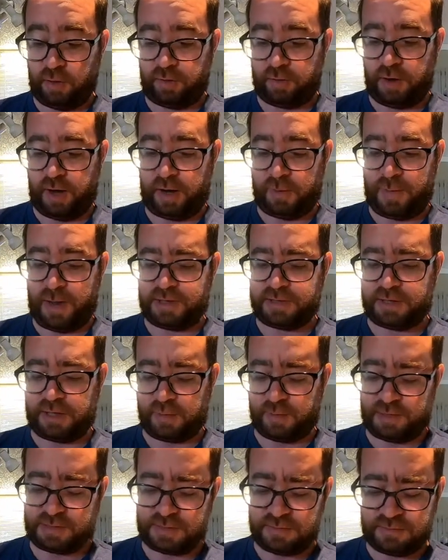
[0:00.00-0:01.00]

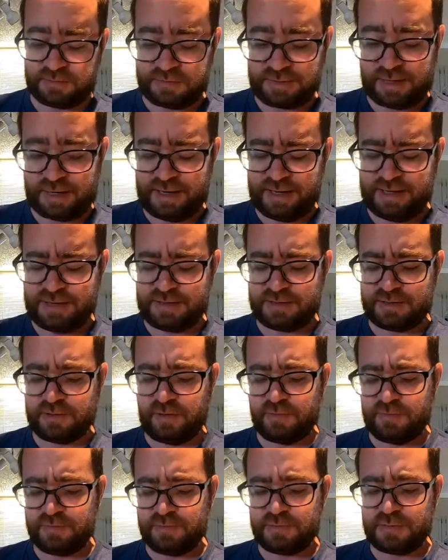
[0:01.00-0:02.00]
adamantium? I said, I
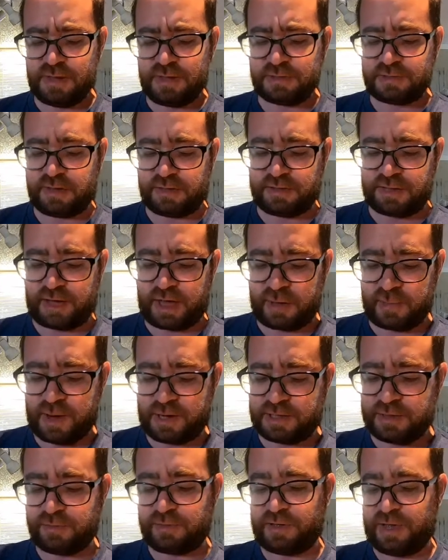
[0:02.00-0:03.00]
don't think so. I think
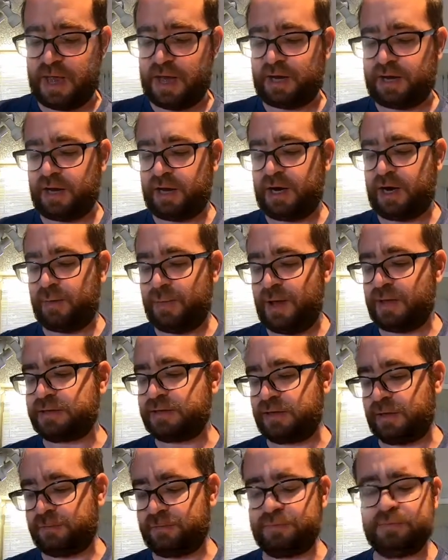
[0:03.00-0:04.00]
adamantium can't cut
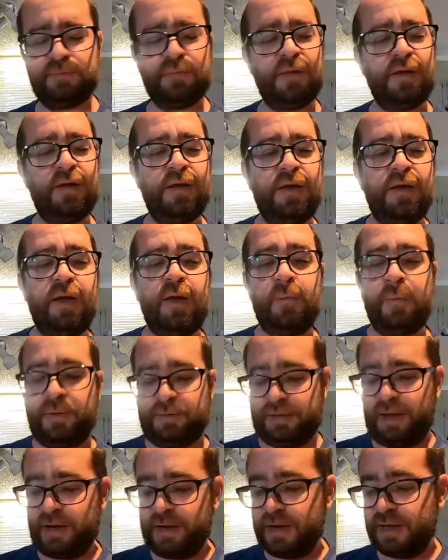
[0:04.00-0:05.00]
adamantium. But
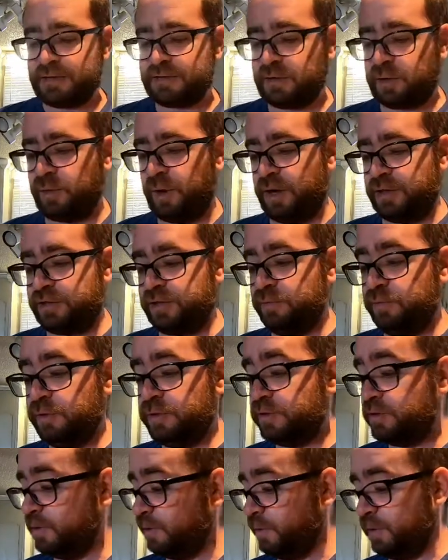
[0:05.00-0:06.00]
then he asked a question,
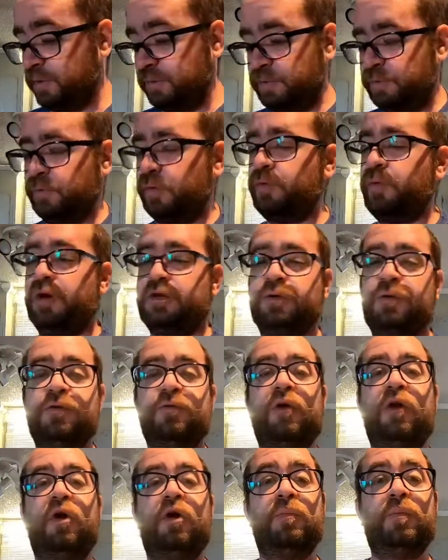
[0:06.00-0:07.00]
which, a question we've
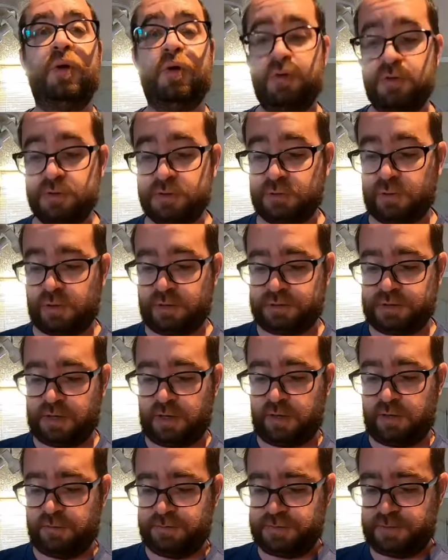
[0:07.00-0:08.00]
all posed to
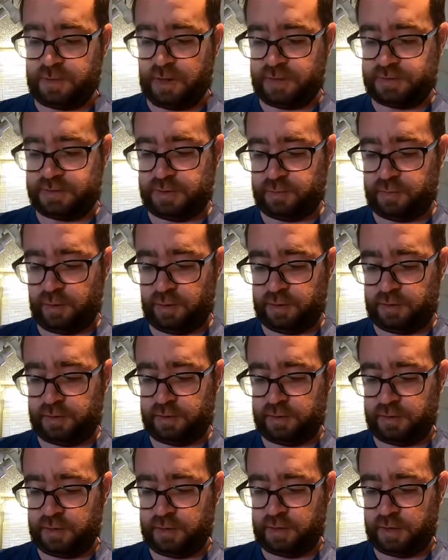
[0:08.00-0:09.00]
ourselves at some point,
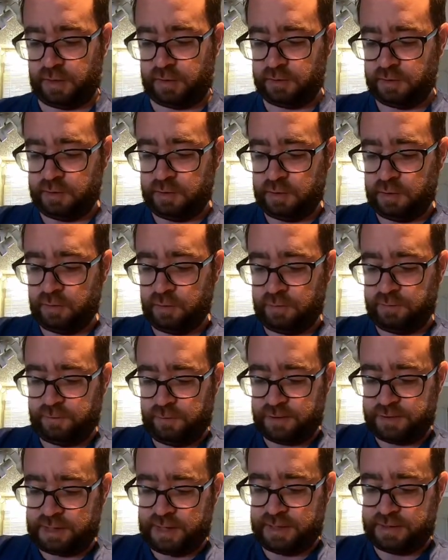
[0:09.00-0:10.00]
when we
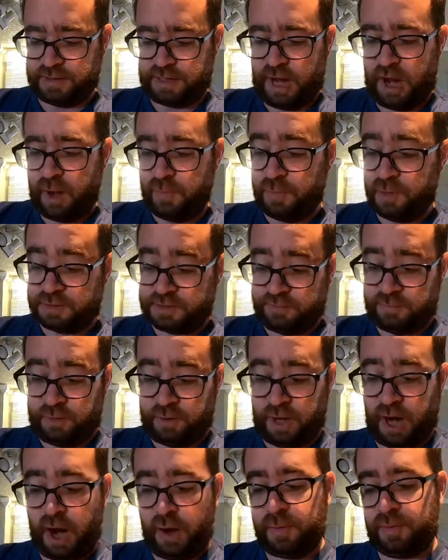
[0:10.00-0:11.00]
first get into comic books, if you're
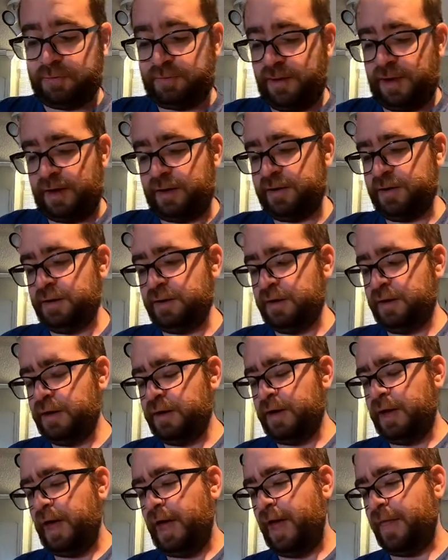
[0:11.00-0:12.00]
a comic book fan.
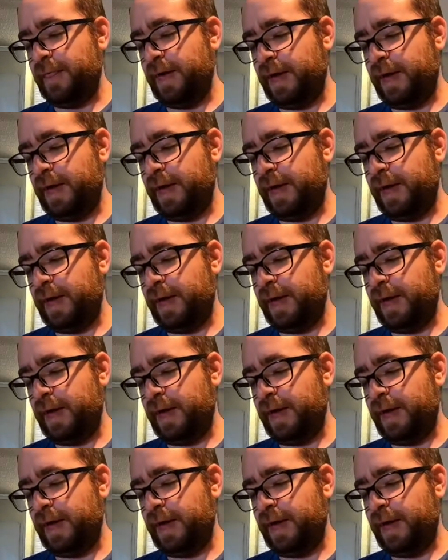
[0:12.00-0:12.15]
And